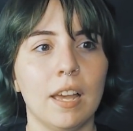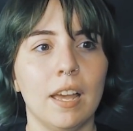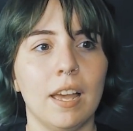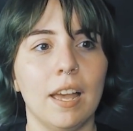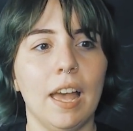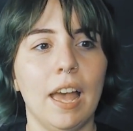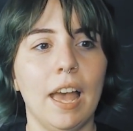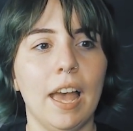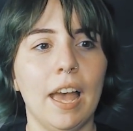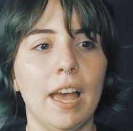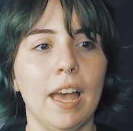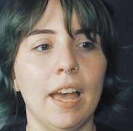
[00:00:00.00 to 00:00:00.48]

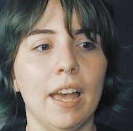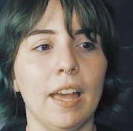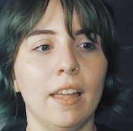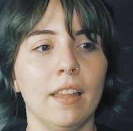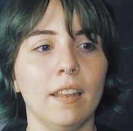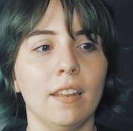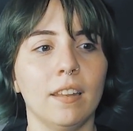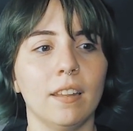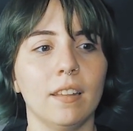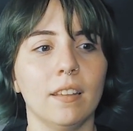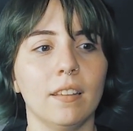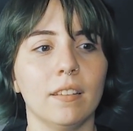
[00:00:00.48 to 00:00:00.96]

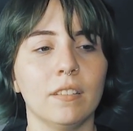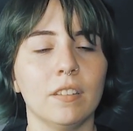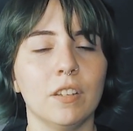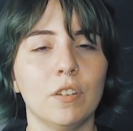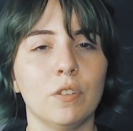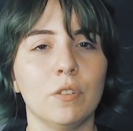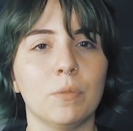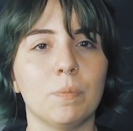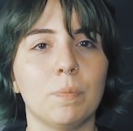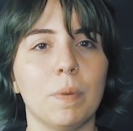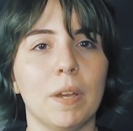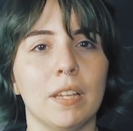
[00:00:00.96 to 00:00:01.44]
And it
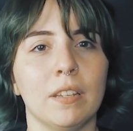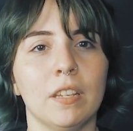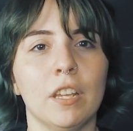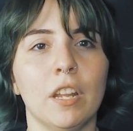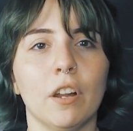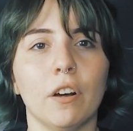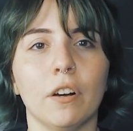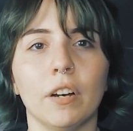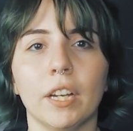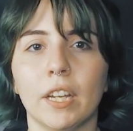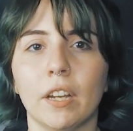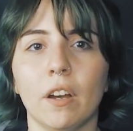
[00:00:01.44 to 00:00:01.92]
was,
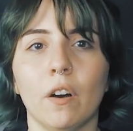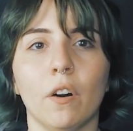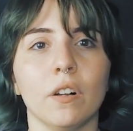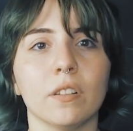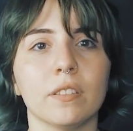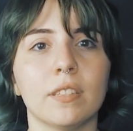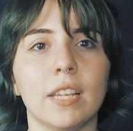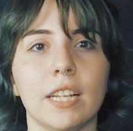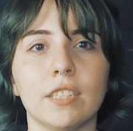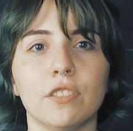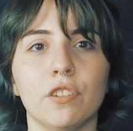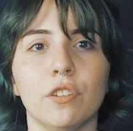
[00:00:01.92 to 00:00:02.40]
all
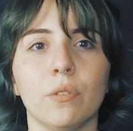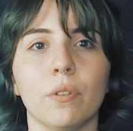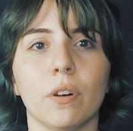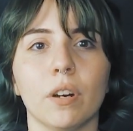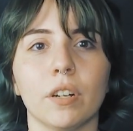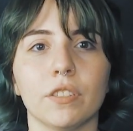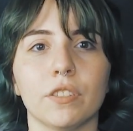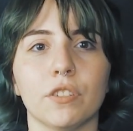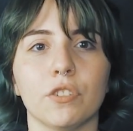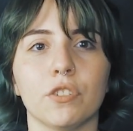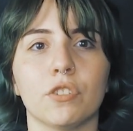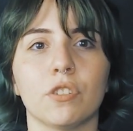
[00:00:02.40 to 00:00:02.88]
tattoo
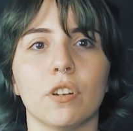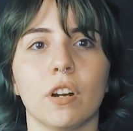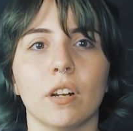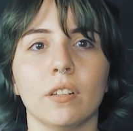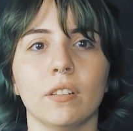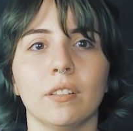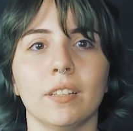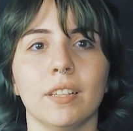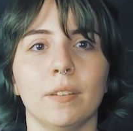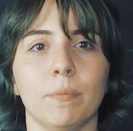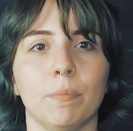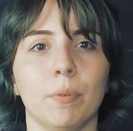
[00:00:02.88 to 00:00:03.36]
artists are
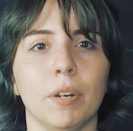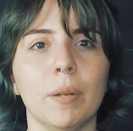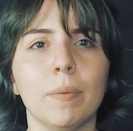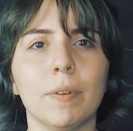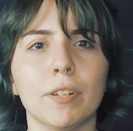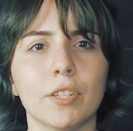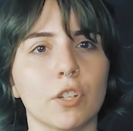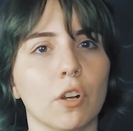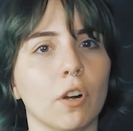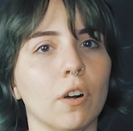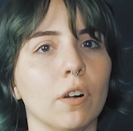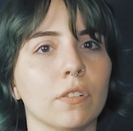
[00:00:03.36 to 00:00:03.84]
struggling. Pretty
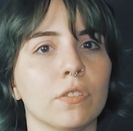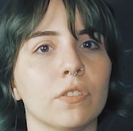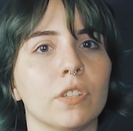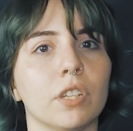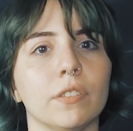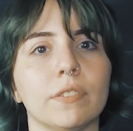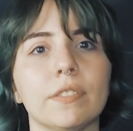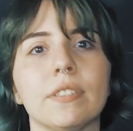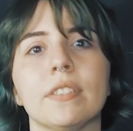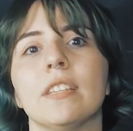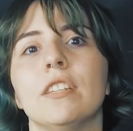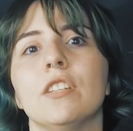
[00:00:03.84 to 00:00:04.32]
much all
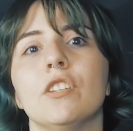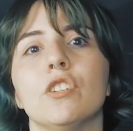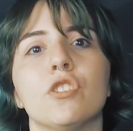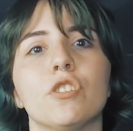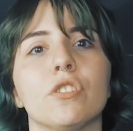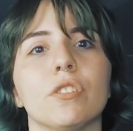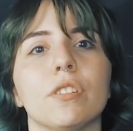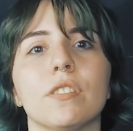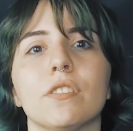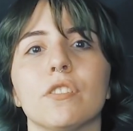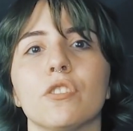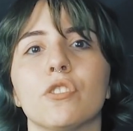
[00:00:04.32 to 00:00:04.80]
service
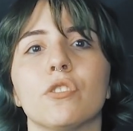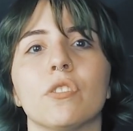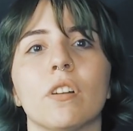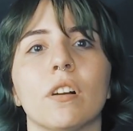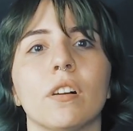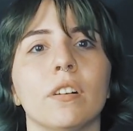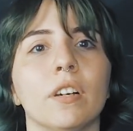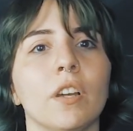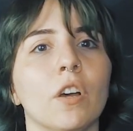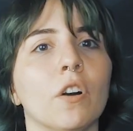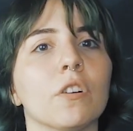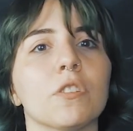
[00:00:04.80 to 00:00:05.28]
industries are
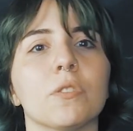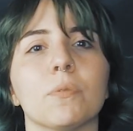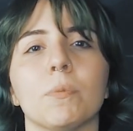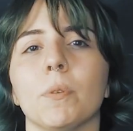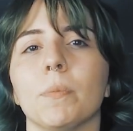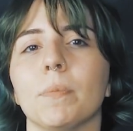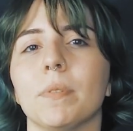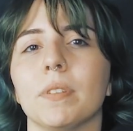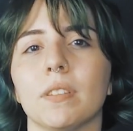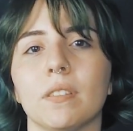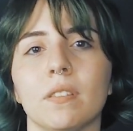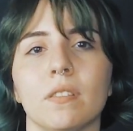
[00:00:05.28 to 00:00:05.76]
struggling. All small
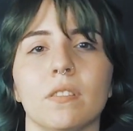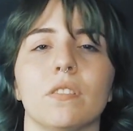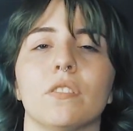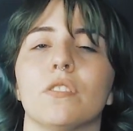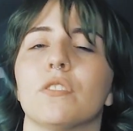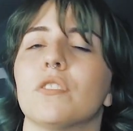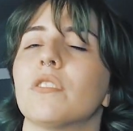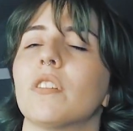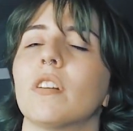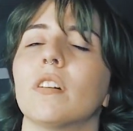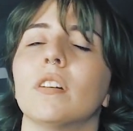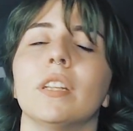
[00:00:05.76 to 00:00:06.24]
businesses are
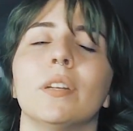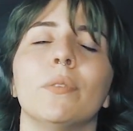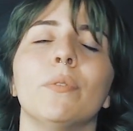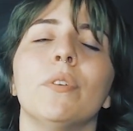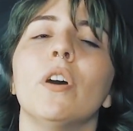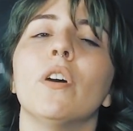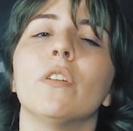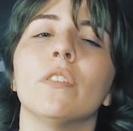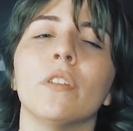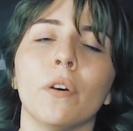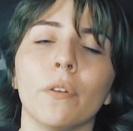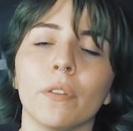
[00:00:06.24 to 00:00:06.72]
struggling. We
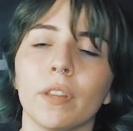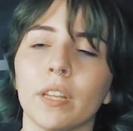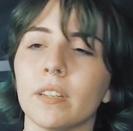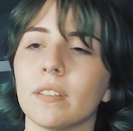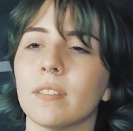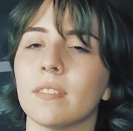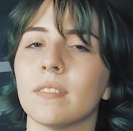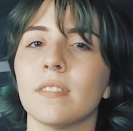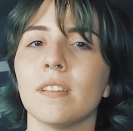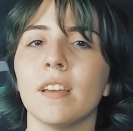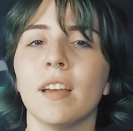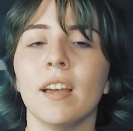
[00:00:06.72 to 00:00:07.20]
all know
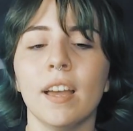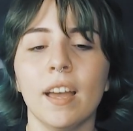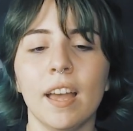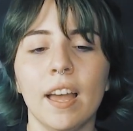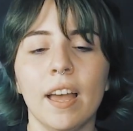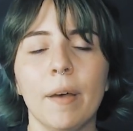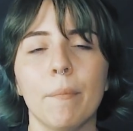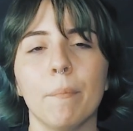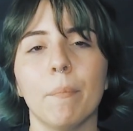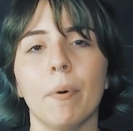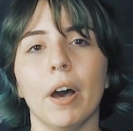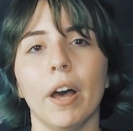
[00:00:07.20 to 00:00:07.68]
this.
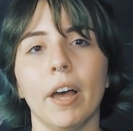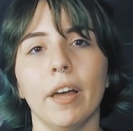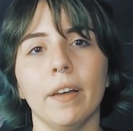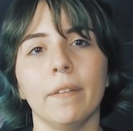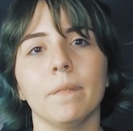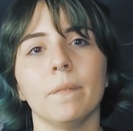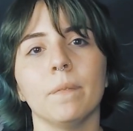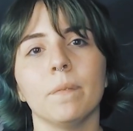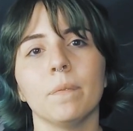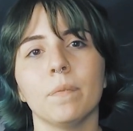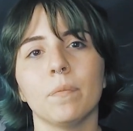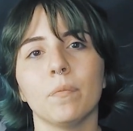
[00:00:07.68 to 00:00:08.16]

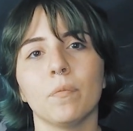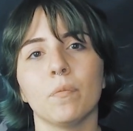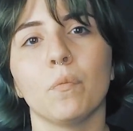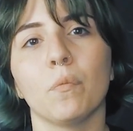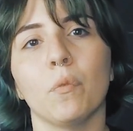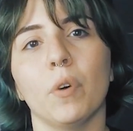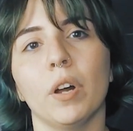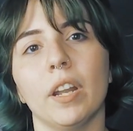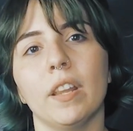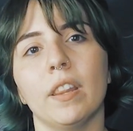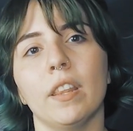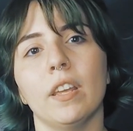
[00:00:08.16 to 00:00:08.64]
But
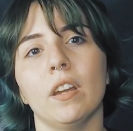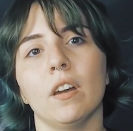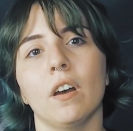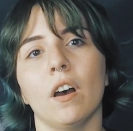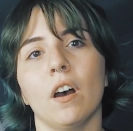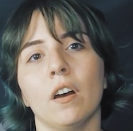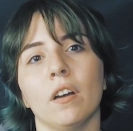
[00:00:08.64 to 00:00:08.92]
the